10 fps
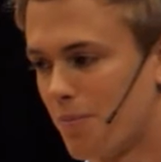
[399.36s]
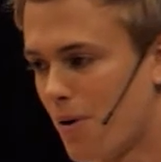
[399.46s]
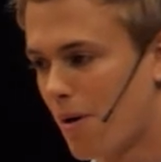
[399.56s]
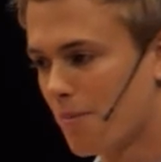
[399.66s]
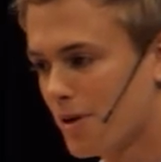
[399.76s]
the
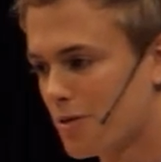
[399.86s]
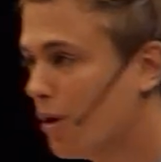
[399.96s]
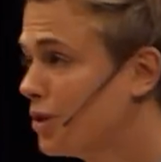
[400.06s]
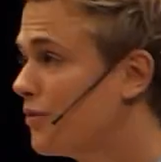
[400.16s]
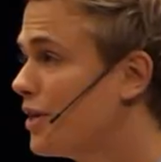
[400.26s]
problem is
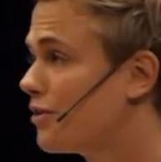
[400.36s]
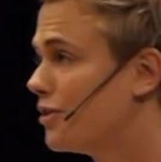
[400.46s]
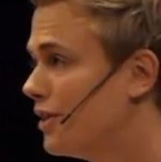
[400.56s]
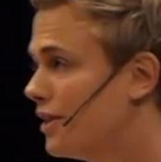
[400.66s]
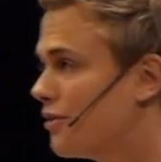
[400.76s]
most of
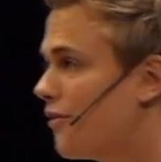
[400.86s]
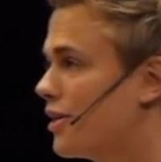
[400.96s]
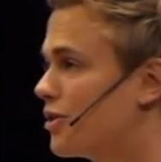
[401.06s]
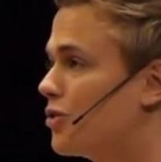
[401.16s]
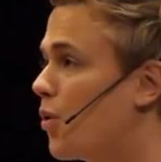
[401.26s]
these
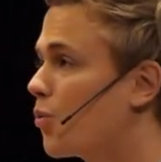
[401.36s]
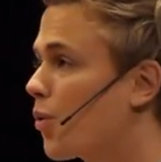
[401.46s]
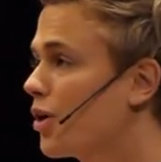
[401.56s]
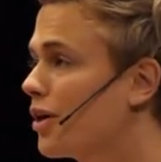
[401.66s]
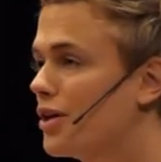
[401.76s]
devices don't
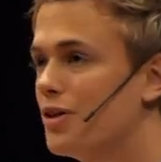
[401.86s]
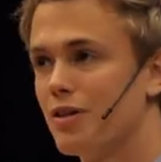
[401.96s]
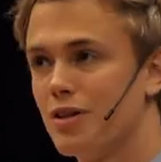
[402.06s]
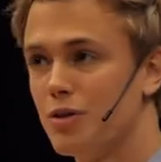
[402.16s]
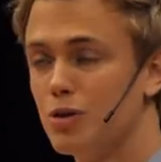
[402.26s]
work.
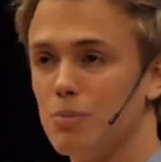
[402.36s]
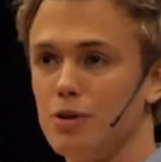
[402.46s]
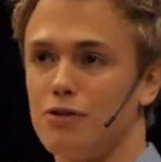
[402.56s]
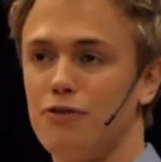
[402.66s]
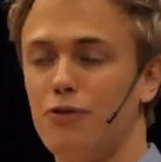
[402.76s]
YouTube
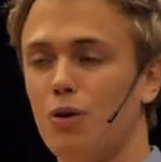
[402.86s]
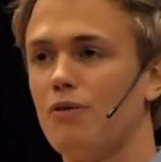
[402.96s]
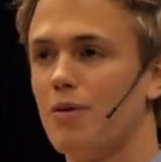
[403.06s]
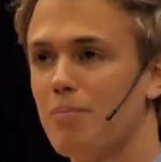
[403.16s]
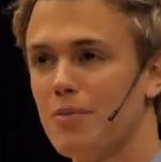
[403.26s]
is full
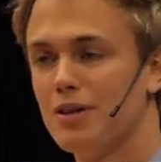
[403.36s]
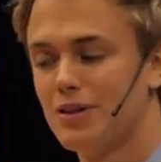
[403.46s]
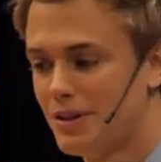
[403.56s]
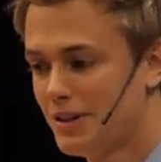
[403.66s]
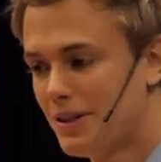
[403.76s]
of them.
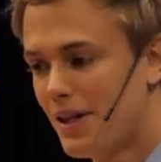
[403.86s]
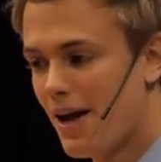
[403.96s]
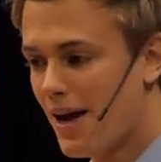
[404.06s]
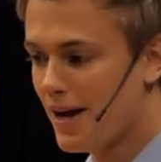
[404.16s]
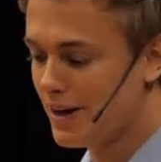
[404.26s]

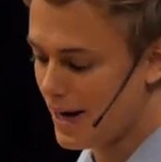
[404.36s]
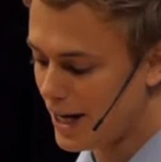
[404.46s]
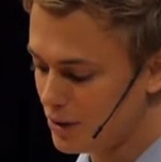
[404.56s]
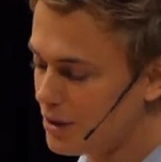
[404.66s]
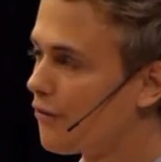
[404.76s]
And
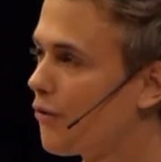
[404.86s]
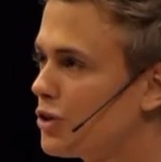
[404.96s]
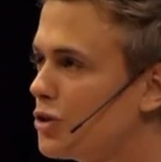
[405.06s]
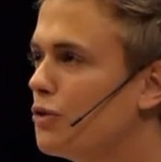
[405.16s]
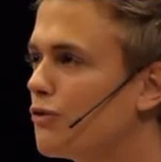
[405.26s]
actually, the
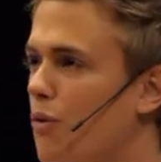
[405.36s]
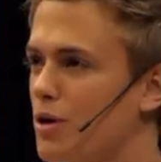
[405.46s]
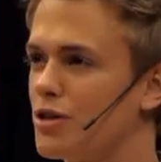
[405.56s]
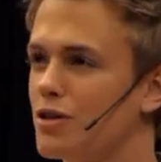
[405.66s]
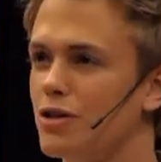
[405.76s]
first two
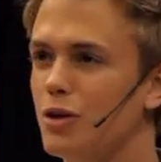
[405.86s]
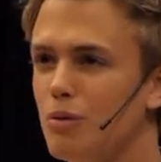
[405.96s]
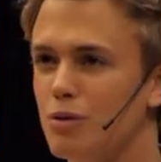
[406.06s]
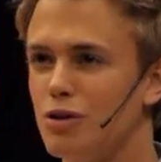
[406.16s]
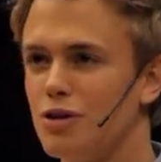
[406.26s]
forces
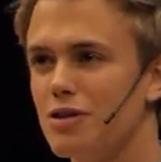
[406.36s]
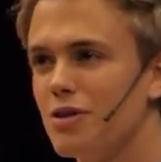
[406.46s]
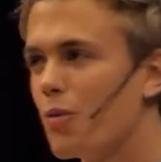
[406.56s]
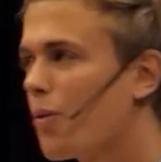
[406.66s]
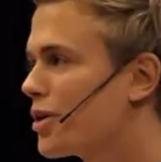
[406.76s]
use
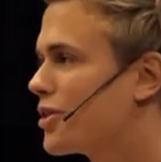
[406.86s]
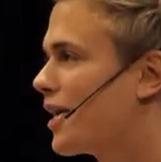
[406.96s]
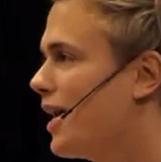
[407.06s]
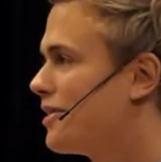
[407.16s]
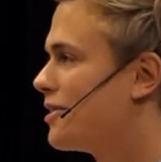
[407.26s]
the worst
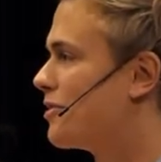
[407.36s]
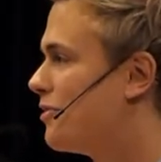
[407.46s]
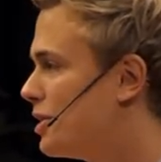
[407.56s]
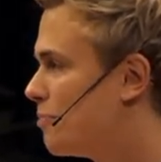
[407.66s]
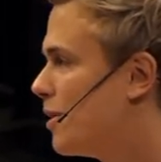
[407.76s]
cases of
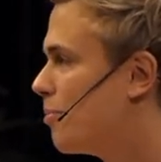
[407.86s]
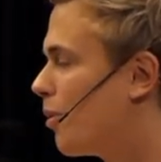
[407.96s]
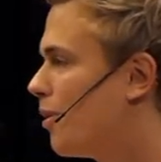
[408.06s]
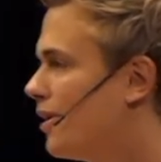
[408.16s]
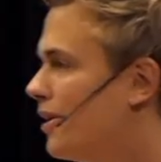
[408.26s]
these
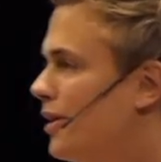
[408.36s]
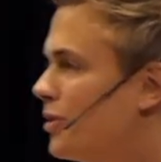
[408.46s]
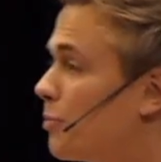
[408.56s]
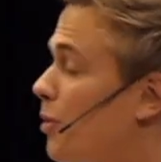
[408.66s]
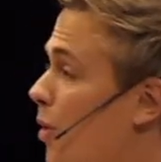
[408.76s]
people
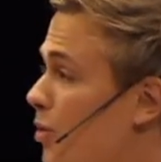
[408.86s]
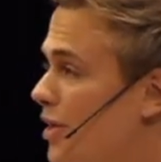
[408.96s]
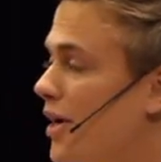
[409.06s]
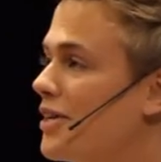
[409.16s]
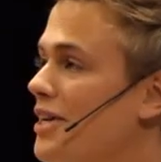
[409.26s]
to promote
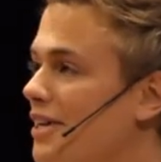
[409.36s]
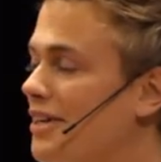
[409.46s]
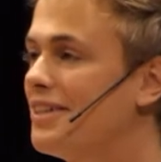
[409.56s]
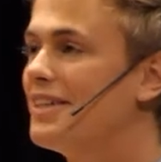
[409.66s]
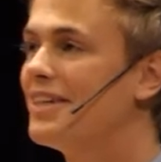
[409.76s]
the
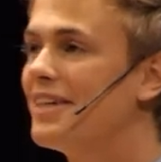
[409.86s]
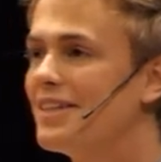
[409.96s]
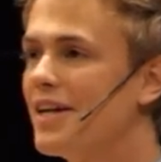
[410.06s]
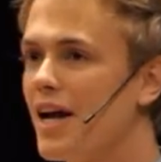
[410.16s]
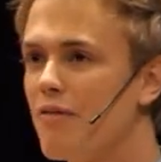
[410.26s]
idea
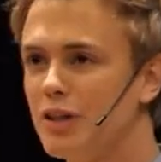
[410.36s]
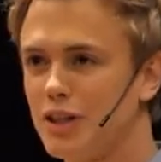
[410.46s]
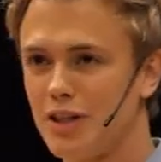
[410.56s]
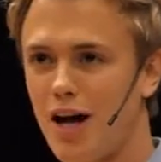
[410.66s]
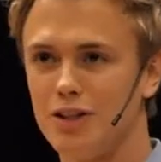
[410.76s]
that every
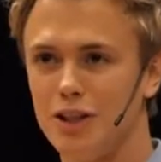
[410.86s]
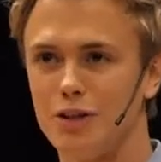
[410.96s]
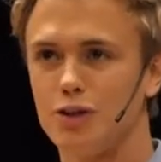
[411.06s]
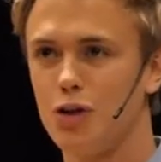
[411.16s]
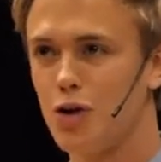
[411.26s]
technology
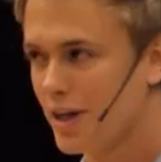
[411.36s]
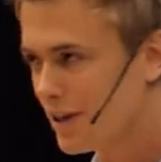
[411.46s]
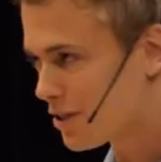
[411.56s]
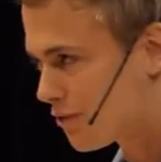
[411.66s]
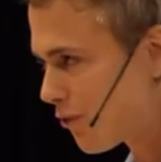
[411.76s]
concerning
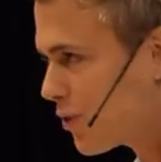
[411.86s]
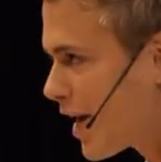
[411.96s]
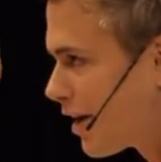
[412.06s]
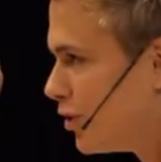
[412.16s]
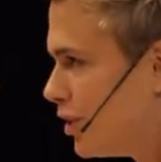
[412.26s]
this
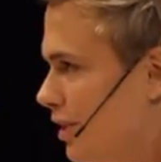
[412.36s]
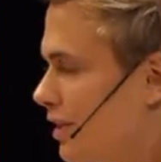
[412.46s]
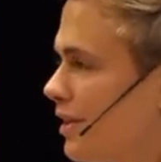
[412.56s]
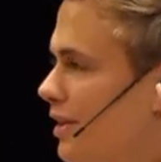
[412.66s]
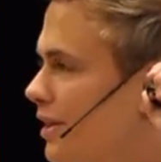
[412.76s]
free
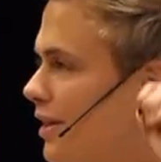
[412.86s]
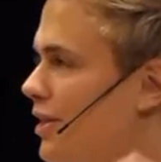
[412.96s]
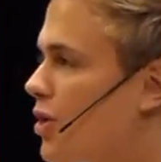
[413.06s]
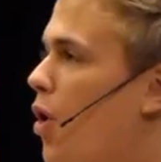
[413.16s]
energy is a